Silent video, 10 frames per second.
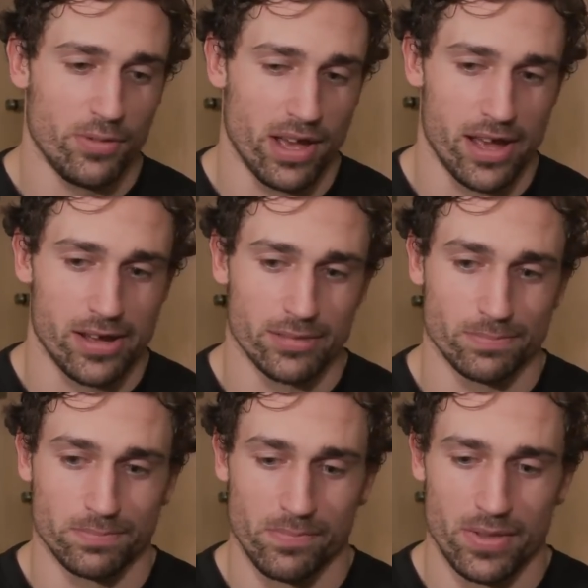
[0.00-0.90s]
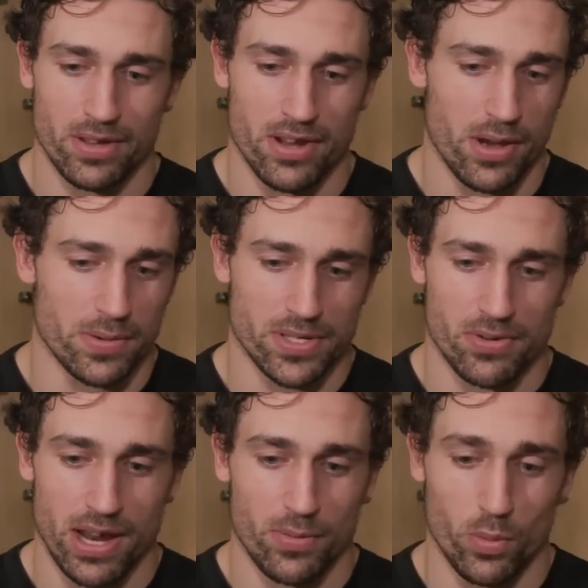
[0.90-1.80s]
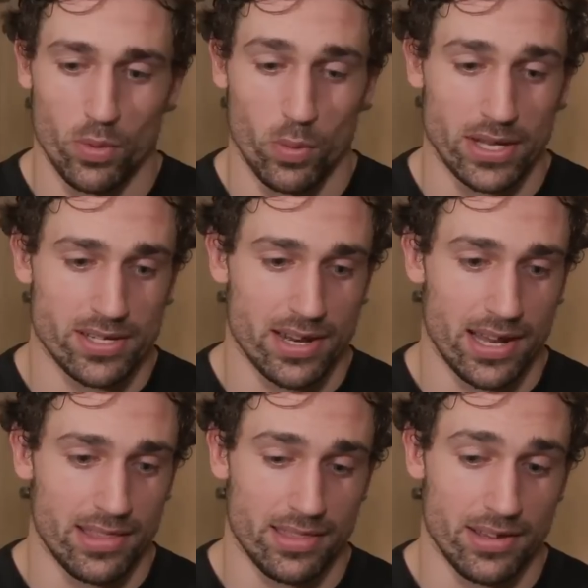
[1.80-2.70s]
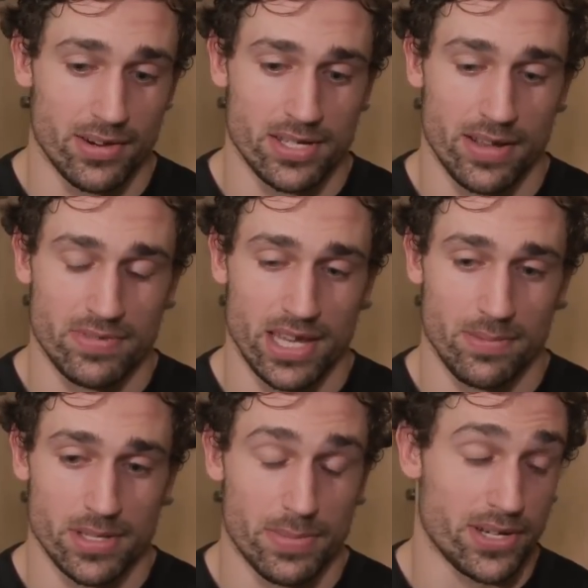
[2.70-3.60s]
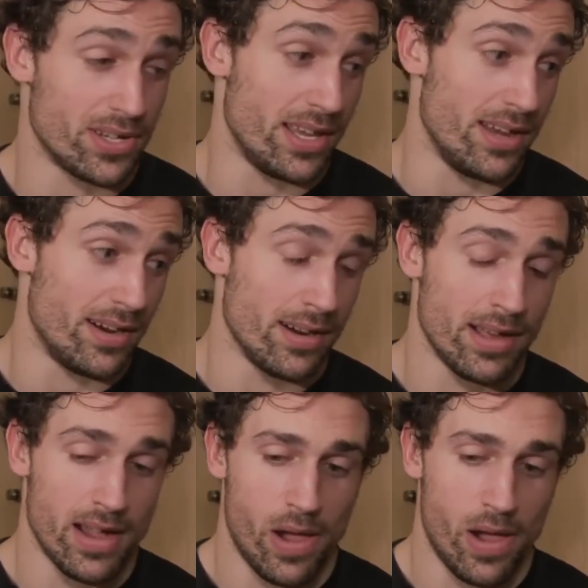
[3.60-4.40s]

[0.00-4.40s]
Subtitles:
It was a great win tonight. They're a tough team, especially here.